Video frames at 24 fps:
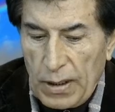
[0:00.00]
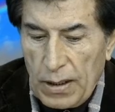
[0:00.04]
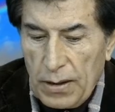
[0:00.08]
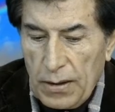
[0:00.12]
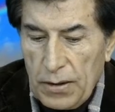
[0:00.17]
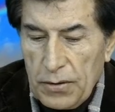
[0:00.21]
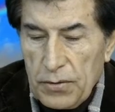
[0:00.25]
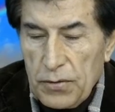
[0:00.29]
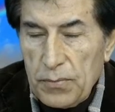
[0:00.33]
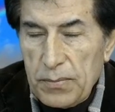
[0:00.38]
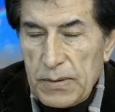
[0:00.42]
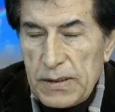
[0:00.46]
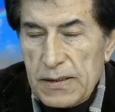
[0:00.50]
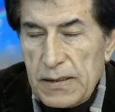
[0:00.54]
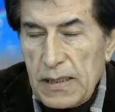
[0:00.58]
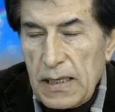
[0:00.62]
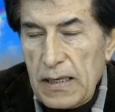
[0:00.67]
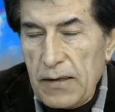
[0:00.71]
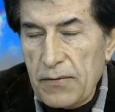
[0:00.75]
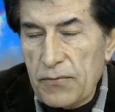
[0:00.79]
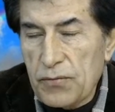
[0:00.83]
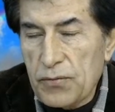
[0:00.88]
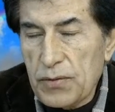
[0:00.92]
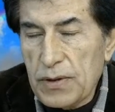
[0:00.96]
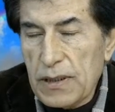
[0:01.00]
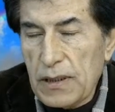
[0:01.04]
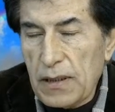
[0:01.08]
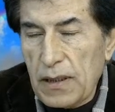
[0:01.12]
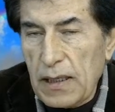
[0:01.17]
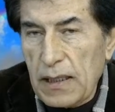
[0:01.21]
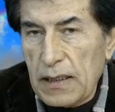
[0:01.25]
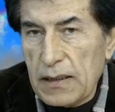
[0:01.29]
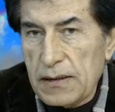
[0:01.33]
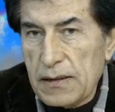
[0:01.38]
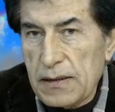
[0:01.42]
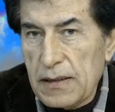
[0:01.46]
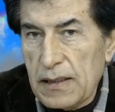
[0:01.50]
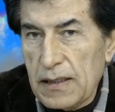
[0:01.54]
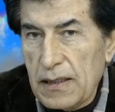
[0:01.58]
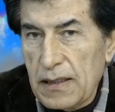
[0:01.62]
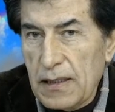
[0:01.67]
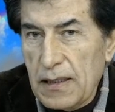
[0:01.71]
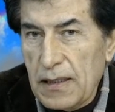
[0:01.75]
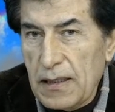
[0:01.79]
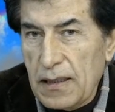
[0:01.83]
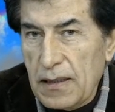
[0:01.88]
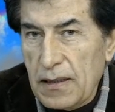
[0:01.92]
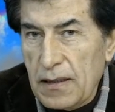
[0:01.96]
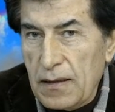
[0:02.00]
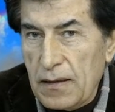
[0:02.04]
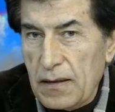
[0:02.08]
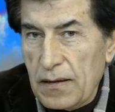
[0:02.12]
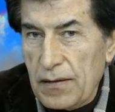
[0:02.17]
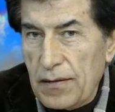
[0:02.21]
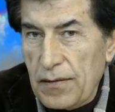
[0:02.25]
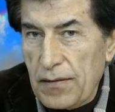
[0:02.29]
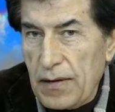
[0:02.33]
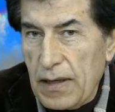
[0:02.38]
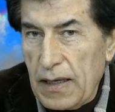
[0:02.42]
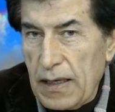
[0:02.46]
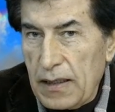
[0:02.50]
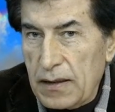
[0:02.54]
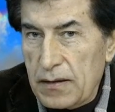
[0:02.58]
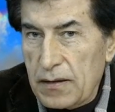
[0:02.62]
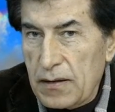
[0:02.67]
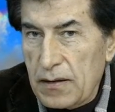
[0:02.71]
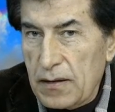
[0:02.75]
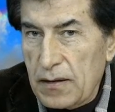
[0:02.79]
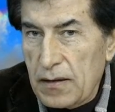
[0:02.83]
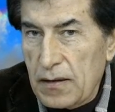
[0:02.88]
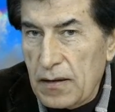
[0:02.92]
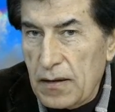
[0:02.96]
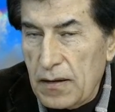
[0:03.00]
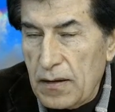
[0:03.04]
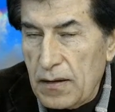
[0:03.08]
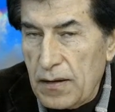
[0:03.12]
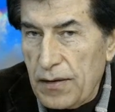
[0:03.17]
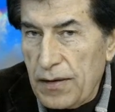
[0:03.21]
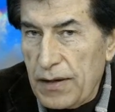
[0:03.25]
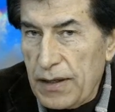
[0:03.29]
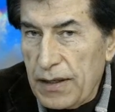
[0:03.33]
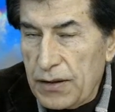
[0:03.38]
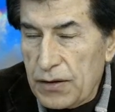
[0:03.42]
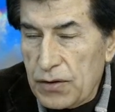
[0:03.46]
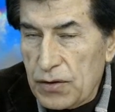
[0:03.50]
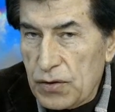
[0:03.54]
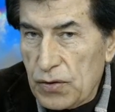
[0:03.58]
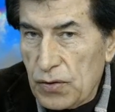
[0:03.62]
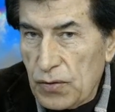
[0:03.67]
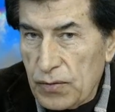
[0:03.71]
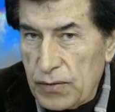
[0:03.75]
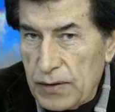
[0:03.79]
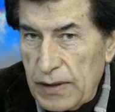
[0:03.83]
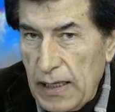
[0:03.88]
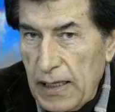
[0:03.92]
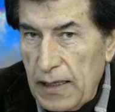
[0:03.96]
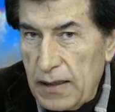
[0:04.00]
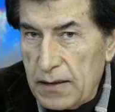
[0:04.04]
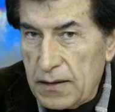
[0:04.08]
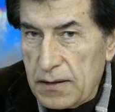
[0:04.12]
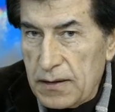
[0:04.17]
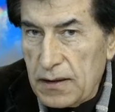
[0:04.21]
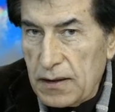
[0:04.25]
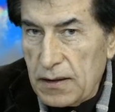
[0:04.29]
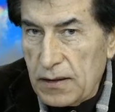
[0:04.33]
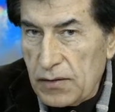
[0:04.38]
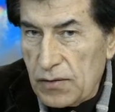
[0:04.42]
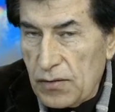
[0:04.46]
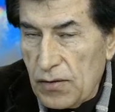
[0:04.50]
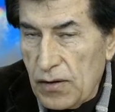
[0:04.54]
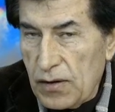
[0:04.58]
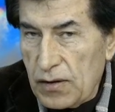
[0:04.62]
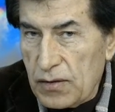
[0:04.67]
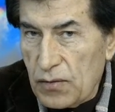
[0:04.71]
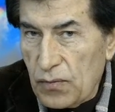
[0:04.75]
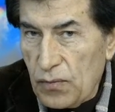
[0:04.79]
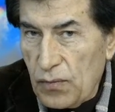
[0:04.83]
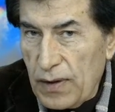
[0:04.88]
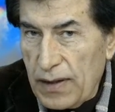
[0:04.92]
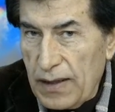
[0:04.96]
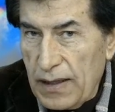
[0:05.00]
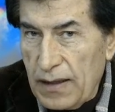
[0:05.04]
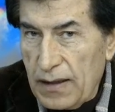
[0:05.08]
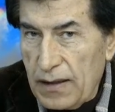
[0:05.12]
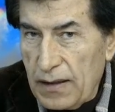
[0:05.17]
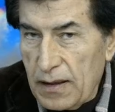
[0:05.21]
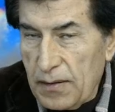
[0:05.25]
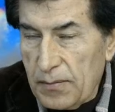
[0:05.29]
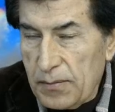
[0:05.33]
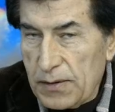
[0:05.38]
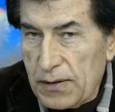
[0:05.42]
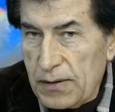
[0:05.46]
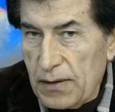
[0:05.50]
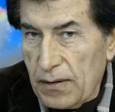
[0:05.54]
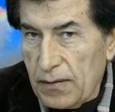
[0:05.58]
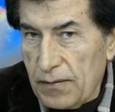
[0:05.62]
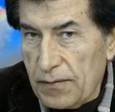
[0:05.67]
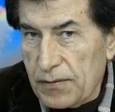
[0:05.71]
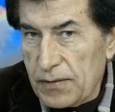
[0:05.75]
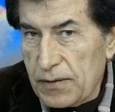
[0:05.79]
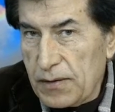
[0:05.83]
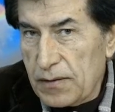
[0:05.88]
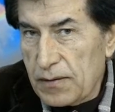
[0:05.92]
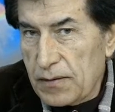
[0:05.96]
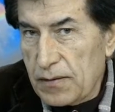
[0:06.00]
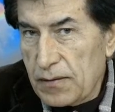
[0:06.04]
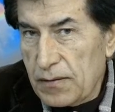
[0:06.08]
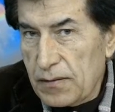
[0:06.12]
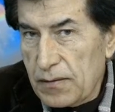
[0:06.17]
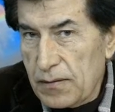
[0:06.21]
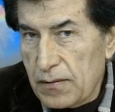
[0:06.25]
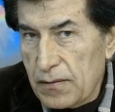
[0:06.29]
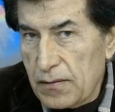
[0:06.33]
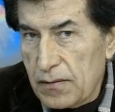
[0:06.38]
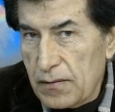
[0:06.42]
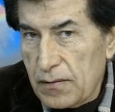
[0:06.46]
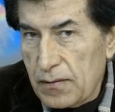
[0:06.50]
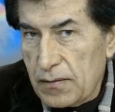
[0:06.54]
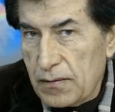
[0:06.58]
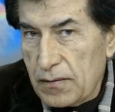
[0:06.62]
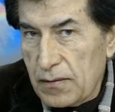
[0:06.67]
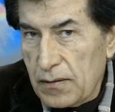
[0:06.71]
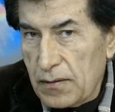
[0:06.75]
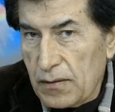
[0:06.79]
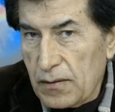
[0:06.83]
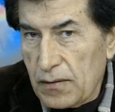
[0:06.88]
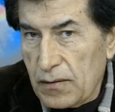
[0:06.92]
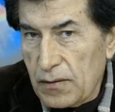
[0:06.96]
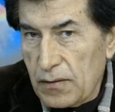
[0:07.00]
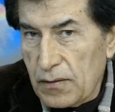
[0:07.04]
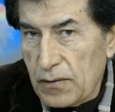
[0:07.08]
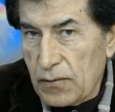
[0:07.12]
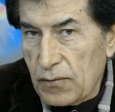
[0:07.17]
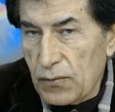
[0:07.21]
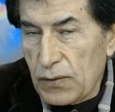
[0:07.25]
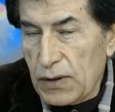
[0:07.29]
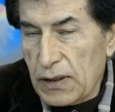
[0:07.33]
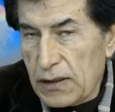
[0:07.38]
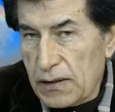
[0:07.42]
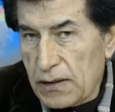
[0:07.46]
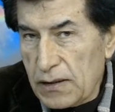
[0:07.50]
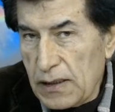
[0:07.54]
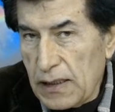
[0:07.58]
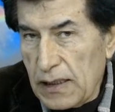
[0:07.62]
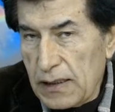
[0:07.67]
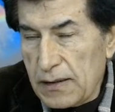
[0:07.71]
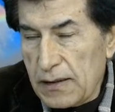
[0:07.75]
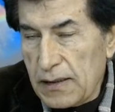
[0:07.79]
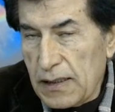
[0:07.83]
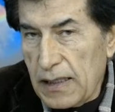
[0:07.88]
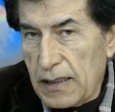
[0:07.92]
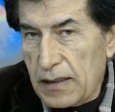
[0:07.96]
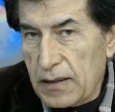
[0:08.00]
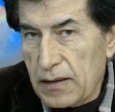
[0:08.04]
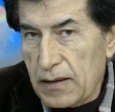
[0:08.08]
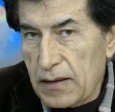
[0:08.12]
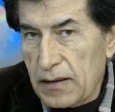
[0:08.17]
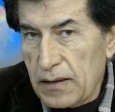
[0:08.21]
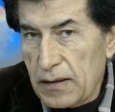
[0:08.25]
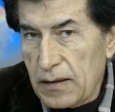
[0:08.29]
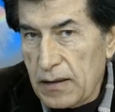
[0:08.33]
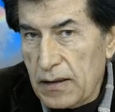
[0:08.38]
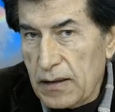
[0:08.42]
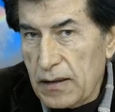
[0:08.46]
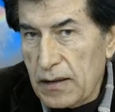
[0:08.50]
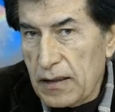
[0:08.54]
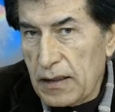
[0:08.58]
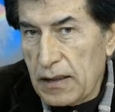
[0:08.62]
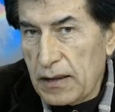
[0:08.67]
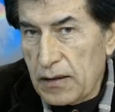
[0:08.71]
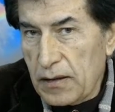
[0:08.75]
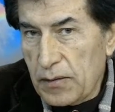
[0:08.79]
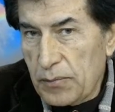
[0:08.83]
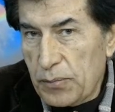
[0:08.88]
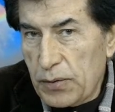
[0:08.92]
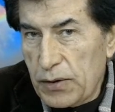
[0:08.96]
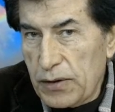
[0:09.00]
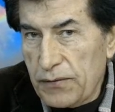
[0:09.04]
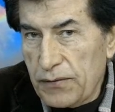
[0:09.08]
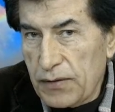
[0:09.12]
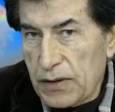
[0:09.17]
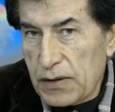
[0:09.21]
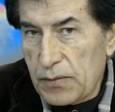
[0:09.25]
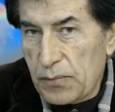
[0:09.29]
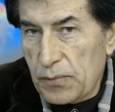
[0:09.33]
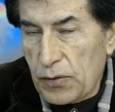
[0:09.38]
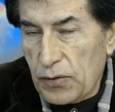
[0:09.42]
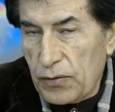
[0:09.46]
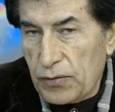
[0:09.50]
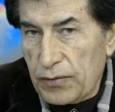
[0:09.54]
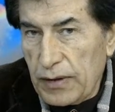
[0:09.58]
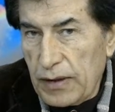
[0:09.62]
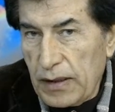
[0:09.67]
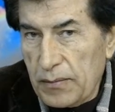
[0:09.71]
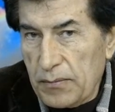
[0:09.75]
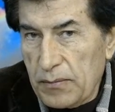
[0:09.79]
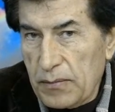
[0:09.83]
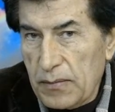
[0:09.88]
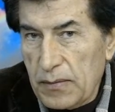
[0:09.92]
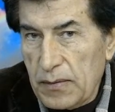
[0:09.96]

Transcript: humans have realized that their totality is not within themselves. We discussed that in the previous program,